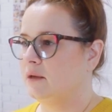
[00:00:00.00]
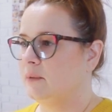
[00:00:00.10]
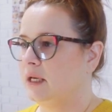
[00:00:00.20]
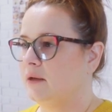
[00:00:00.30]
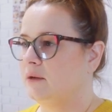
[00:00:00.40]
There
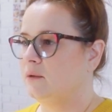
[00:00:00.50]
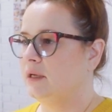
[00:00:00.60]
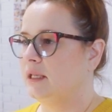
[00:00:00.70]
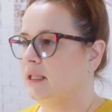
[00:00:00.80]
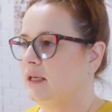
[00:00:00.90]
we go.
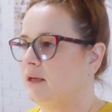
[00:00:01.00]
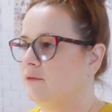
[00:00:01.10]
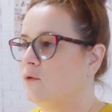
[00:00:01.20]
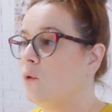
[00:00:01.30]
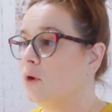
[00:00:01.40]
And then
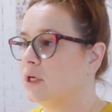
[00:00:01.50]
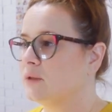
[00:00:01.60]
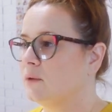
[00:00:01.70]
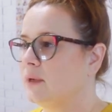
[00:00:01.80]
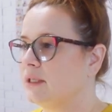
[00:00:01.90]
of
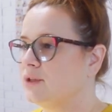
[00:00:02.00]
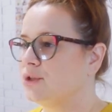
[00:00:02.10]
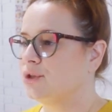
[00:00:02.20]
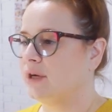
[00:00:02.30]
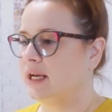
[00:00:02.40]
course we'll want to
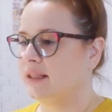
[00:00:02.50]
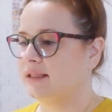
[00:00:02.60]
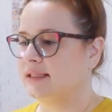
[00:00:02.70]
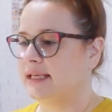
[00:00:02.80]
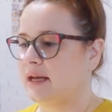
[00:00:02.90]
shrink
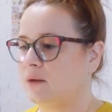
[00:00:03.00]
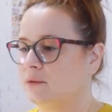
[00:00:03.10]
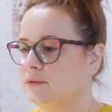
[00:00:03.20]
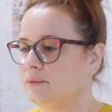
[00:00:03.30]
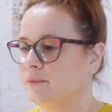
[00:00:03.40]
this
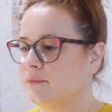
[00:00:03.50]
down.